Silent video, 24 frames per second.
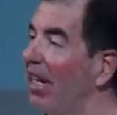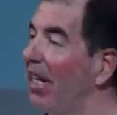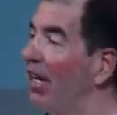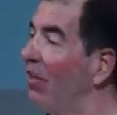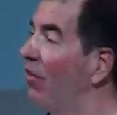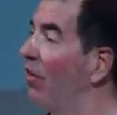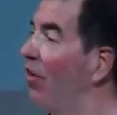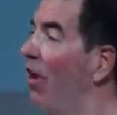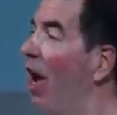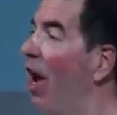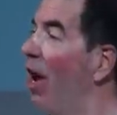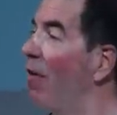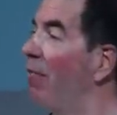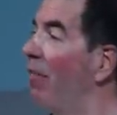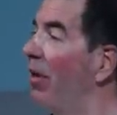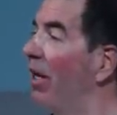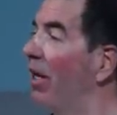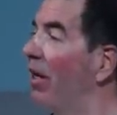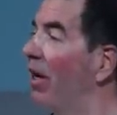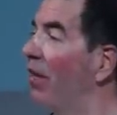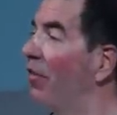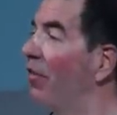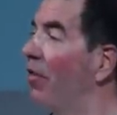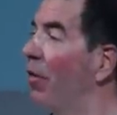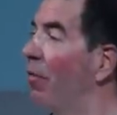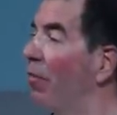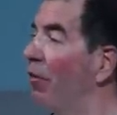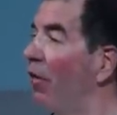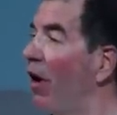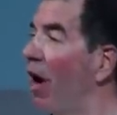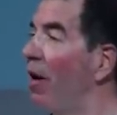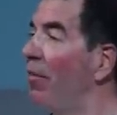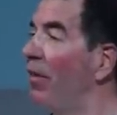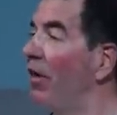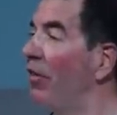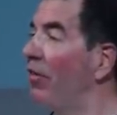It's not because the
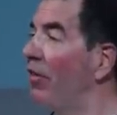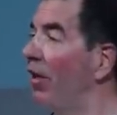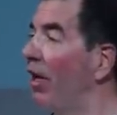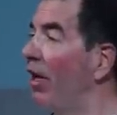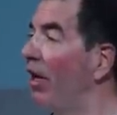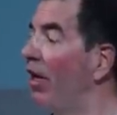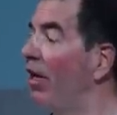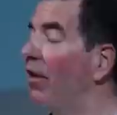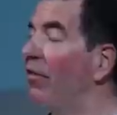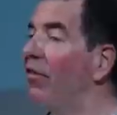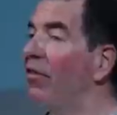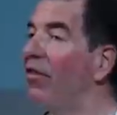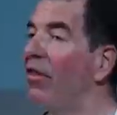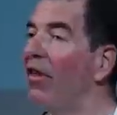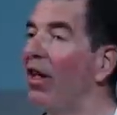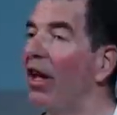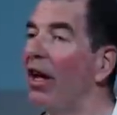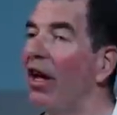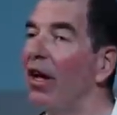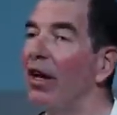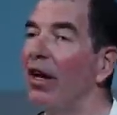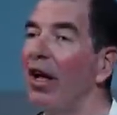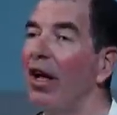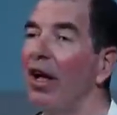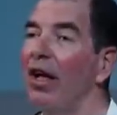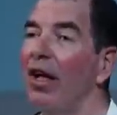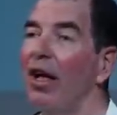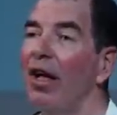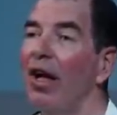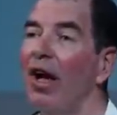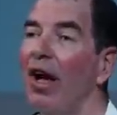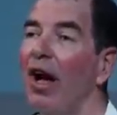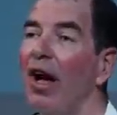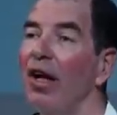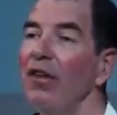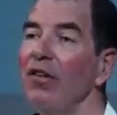premise is that
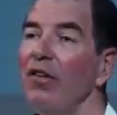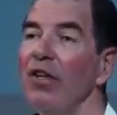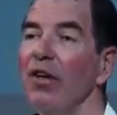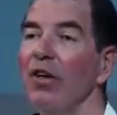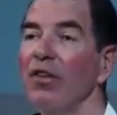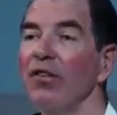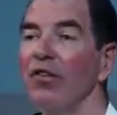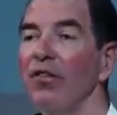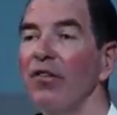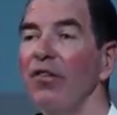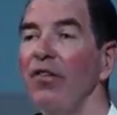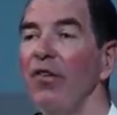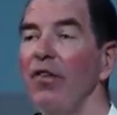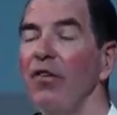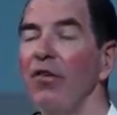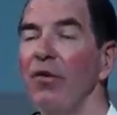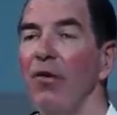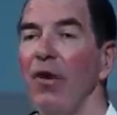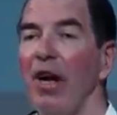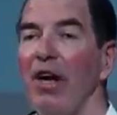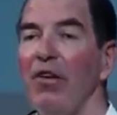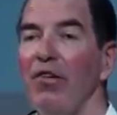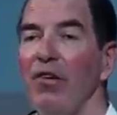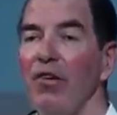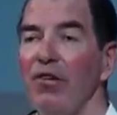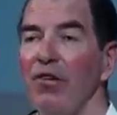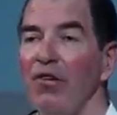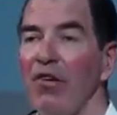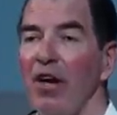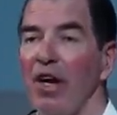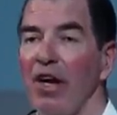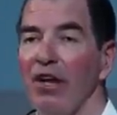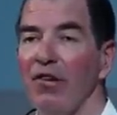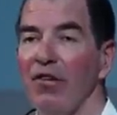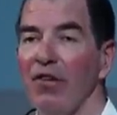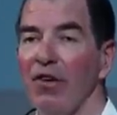until the situation
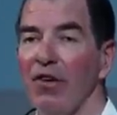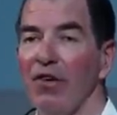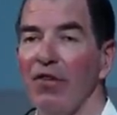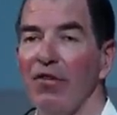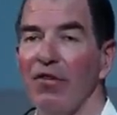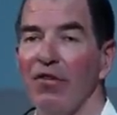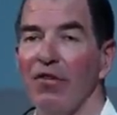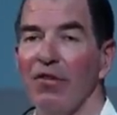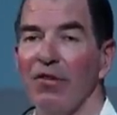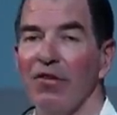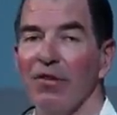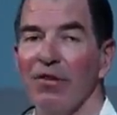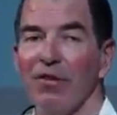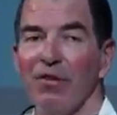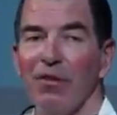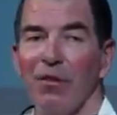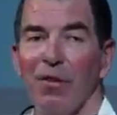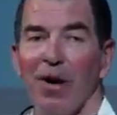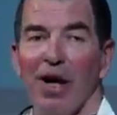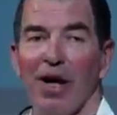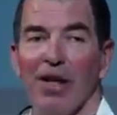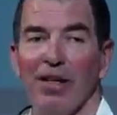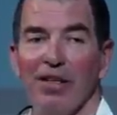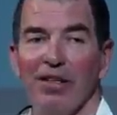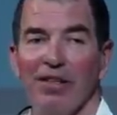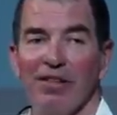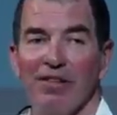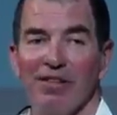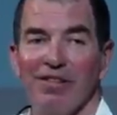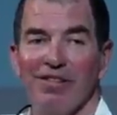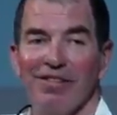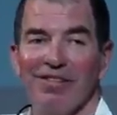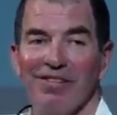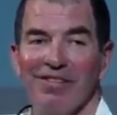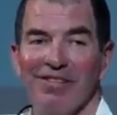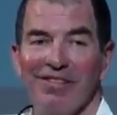changes, what?
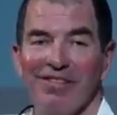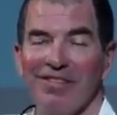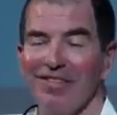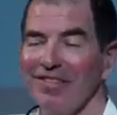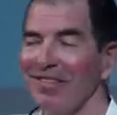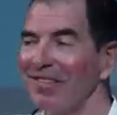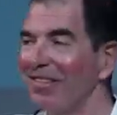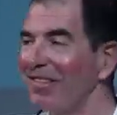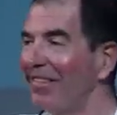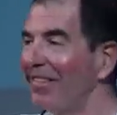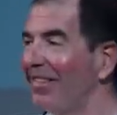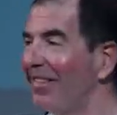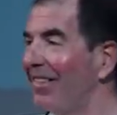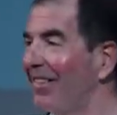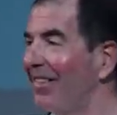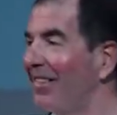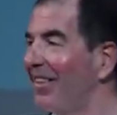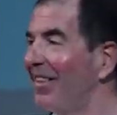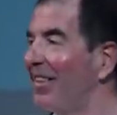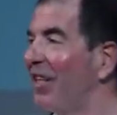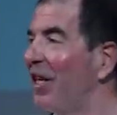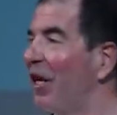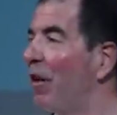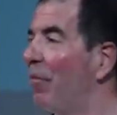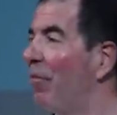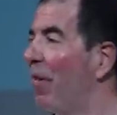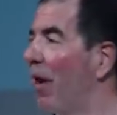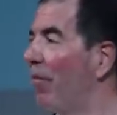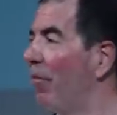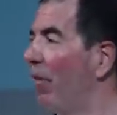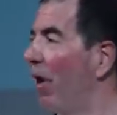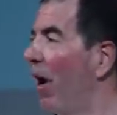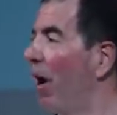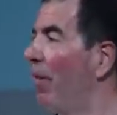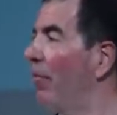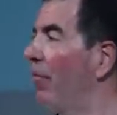My
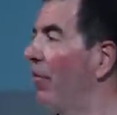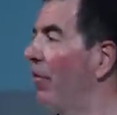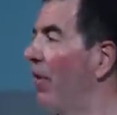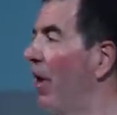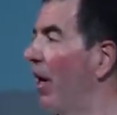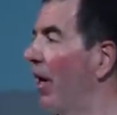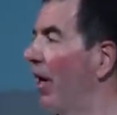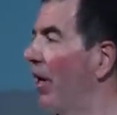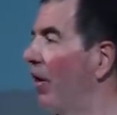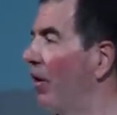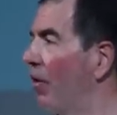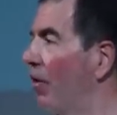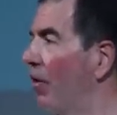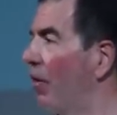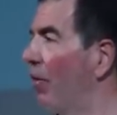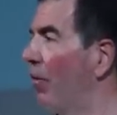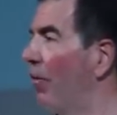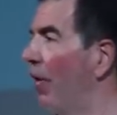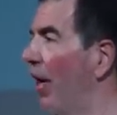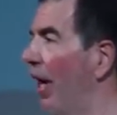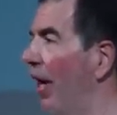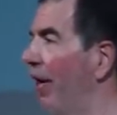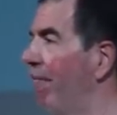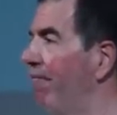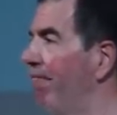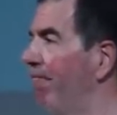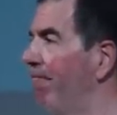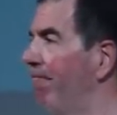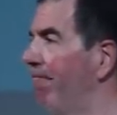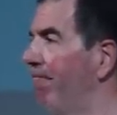problem's not going to go away.